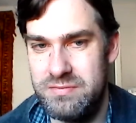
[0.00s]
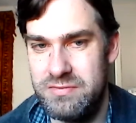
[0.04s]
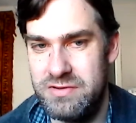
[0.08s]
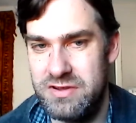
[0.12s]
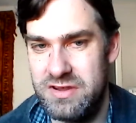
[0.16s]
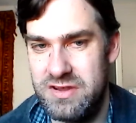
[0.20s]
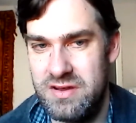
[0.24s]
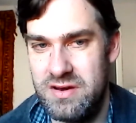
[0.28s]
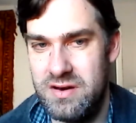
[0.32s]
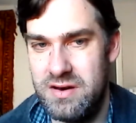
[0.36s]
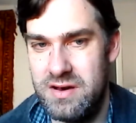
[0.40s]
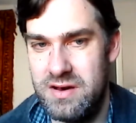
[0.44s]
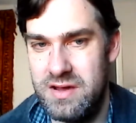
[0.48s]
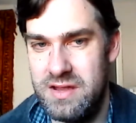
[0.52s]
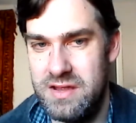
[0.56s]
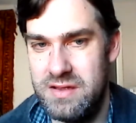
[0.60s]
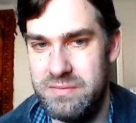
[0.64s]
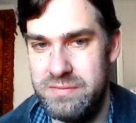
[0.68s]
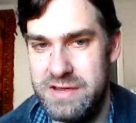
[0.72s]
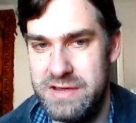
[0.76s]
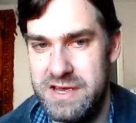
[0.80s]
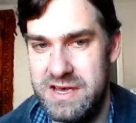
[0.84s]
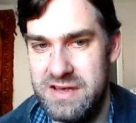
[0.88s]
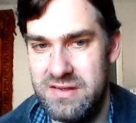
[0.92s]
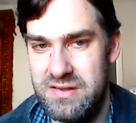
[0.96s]
Mackay
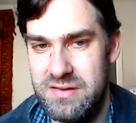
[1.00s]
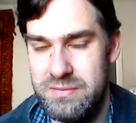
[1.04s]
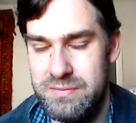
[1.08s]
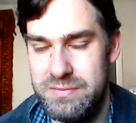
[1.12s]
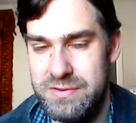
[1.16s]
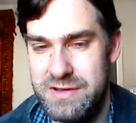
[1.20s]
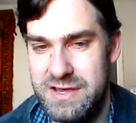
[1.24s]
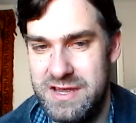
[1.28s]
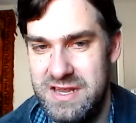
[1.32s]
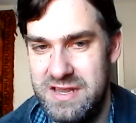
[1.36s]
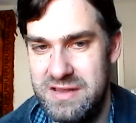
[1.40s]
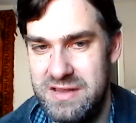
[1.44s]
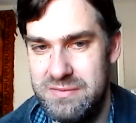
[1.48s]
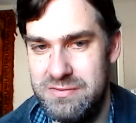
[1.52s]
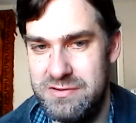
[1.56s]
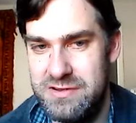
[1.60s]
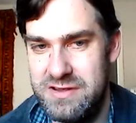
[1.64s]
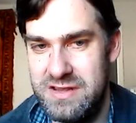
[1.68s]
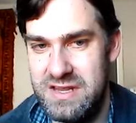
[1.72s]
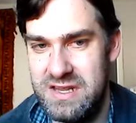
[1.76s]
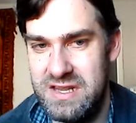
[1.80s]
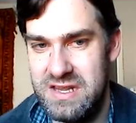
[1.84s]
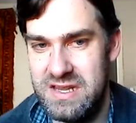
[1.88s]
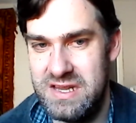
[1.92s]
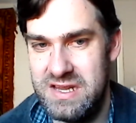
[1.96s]
about the
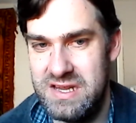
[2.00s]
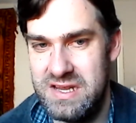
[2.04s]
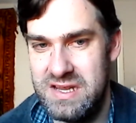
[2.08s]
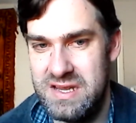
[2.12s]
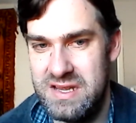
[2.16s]
baby.